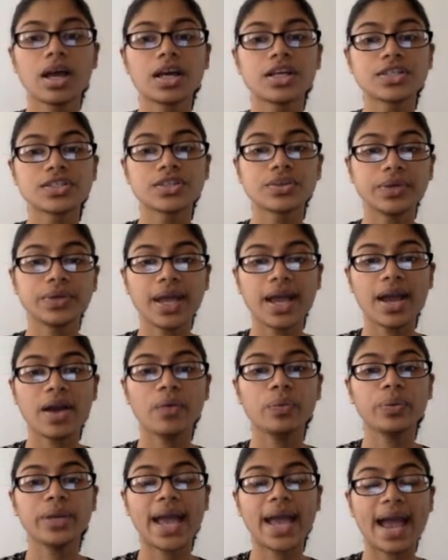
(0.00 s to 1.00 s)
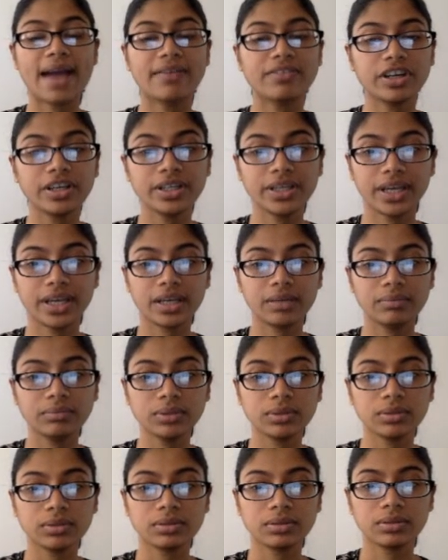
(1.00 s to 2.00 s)
So now we have our game,
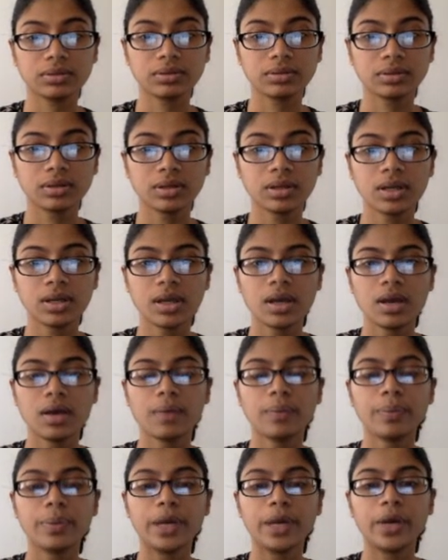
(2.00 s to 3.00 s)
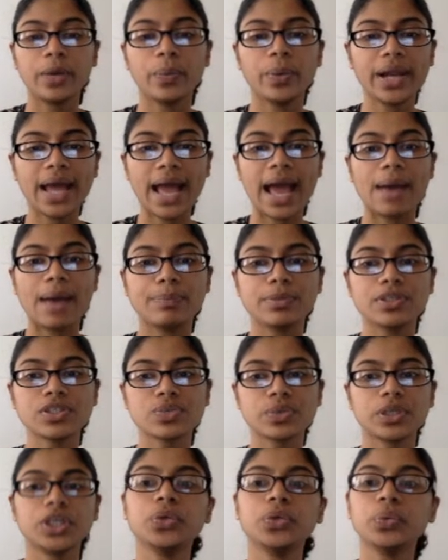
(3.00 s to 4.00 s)
but what happens
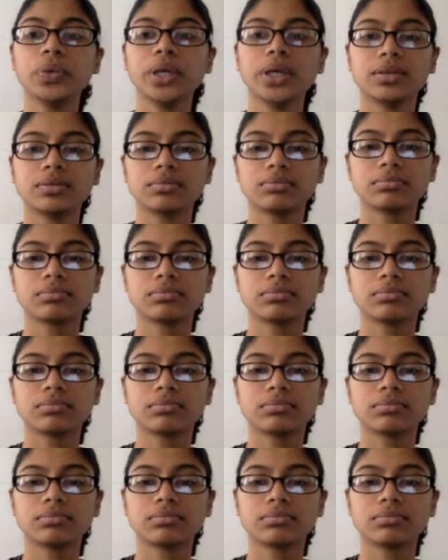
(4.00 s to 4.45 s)
when you win?